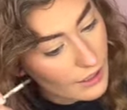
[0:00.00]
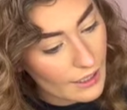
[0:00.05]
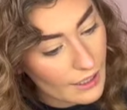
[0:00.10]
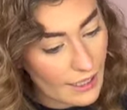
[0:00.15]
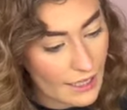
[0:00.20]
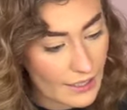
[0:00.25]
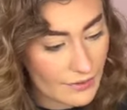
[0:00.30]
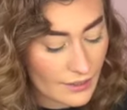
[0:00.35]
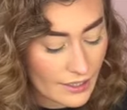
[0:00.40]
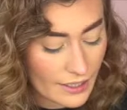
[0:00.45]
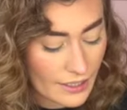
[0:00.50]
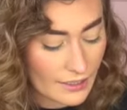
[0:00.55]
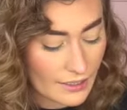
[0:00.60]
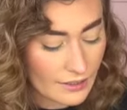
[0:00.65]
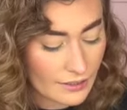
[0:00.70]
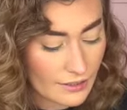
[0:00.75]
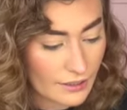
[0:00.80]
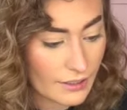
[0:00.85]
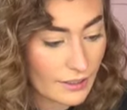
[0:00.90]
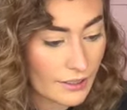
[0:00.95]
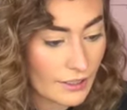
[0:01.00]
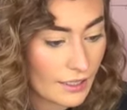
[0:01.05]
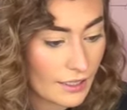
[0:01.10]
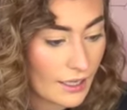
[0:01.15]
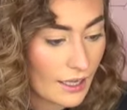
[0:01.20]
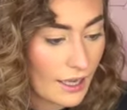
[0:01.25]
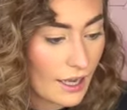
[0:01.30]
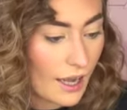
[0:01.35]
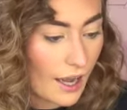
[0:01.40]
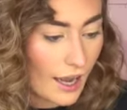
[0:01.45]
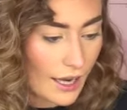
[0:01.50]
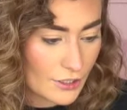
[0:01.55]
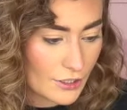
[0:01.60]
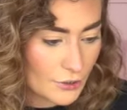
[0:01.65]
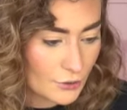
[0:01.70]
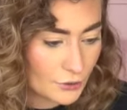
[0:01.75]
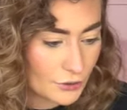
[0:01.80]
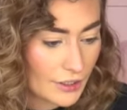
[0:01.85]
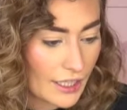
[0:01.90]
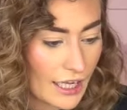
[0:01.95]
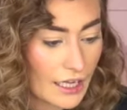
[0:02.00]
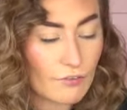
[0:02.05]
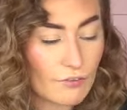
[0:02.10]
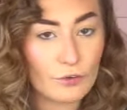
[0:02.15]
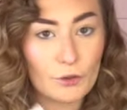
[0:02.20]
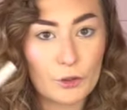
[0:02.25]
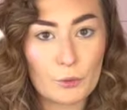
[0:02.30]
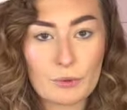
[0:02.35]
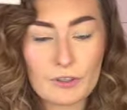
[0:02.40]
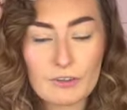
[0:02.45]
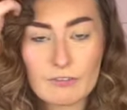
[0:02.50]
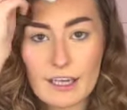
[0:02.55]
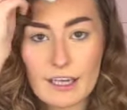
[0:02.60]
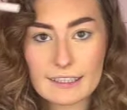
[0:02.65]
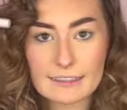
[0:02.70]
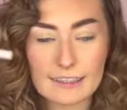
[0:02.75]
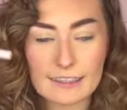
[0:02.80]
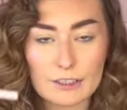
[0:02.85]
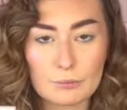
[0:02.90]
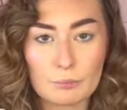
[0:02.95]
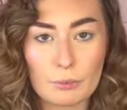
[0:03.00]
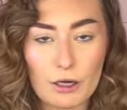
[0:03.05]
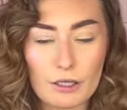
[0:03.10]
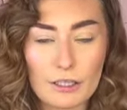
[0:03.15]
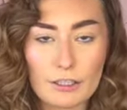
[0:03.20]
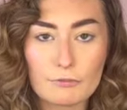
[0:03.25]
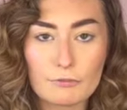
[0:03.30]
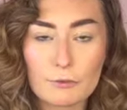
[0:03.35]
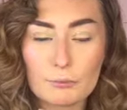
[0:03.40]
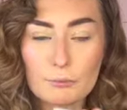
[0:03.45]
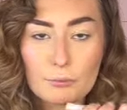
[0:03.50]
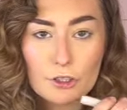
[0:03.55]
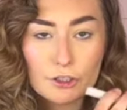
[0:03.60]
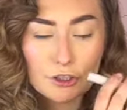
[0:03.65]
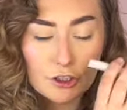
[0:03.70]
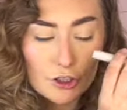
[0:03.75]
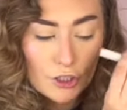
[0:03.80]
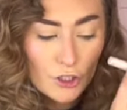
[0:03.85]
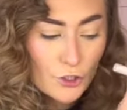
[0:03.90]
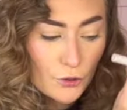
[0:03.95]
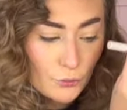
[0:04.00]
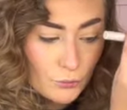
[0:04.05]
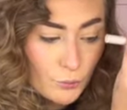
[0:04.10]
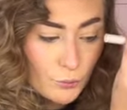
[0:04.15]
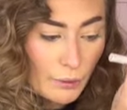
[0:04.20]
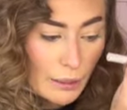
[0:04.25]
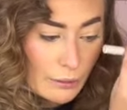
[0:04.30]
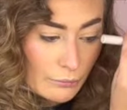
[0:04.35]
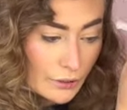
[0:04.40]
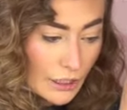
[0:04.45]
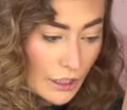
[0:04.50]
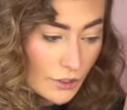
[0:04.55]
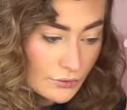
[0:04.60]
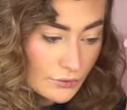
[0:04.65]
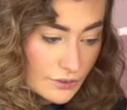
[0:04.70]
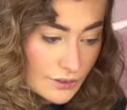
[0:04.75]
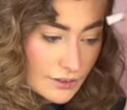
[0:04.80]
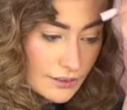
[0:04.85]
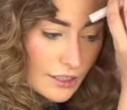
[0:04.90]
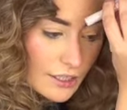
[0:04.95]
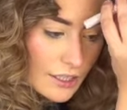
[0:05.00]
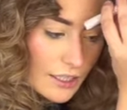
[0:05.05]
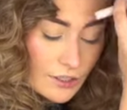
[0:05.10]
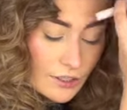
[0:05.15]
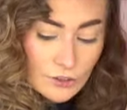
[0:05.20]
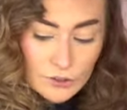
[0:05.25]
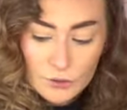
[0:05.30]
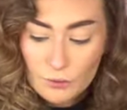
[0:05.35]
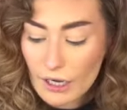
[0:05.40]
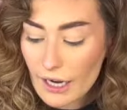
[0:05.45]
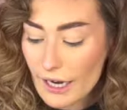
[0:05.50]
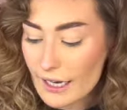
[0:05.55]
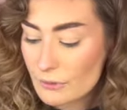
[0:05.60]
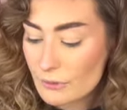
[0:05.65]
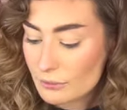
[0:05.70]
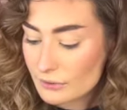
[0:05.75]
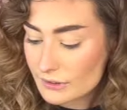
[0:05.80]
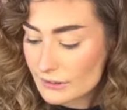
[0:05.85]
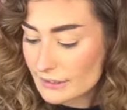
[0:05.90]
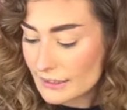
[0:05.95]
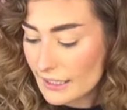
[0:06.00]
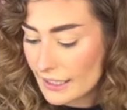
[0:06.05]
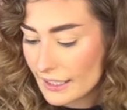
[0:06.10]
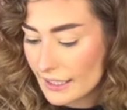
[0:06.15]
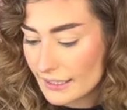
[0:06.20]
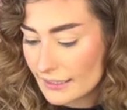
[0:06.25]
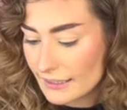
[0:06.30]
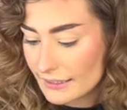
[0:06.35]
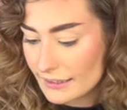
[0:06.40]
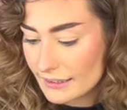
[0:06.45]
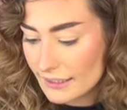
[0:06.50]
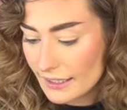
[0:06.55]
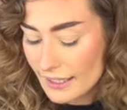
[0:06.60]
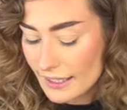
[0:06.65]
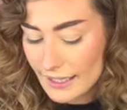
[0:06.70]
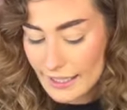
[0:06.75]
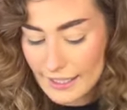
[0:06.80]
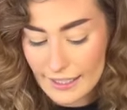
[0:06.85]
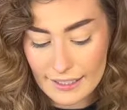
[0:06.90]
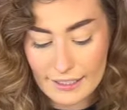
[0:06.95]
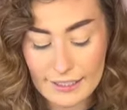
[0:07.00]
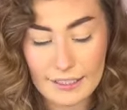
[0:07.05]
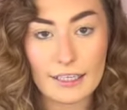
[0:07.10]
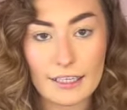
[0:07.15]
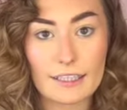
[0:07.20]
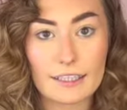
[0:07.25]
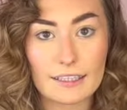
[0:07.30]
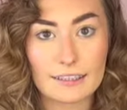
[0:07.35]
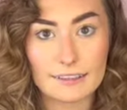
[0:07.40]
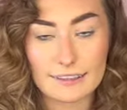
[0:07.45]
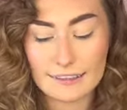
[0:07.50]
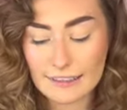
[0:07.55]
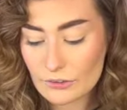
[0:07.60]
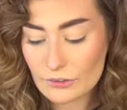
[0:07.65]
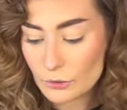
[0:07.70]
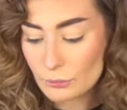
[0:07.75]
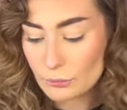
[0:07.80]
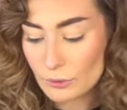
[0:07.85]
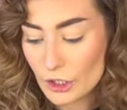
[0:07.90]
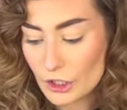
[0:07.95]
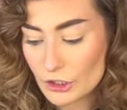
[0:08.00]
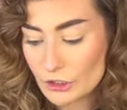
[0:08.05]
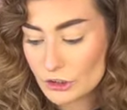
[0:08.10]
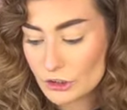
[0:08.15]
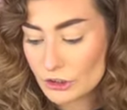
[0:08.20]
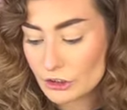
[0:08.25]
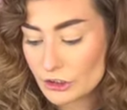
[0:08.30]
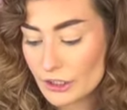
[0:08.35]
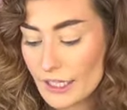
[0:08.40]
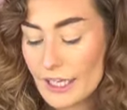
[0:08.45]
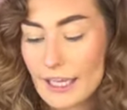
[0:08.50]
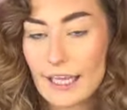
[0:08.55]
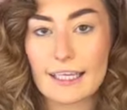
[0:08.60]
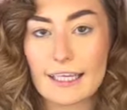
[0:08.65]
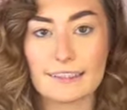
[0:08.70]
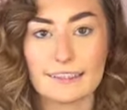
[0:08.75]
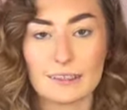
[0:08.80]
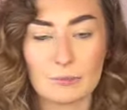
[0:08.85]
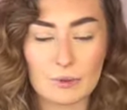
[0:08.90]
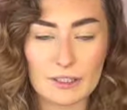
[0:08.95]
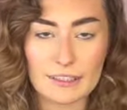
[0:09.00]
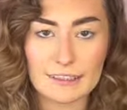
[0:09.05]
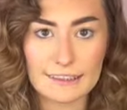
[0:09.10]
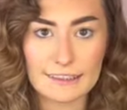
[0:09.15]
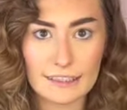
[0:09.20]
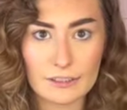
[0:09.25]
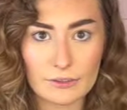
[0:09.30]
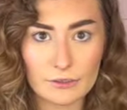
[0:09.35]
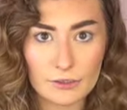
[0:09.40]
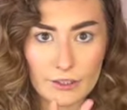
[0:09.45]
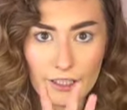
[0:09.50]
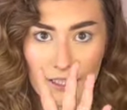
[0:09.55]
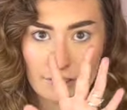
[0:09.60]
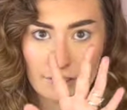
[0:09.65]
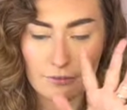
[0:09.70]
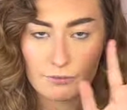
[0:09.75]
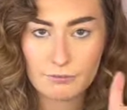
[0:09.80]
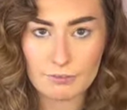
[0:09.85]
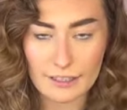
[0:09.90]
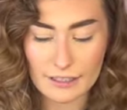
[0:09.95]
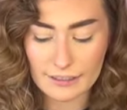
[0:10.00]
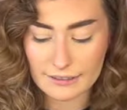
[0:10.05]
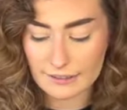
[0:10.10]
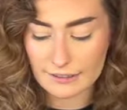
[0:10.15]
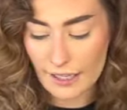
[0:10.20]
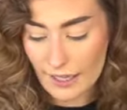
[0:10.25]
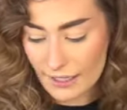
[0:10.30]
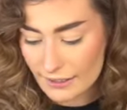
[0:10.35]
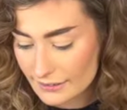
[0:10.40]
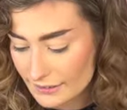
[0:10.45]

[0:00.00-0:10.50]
And then I usually have a little bit of excess product from brushing through my brows, so I will take a concealer brush and some concealer and fix that.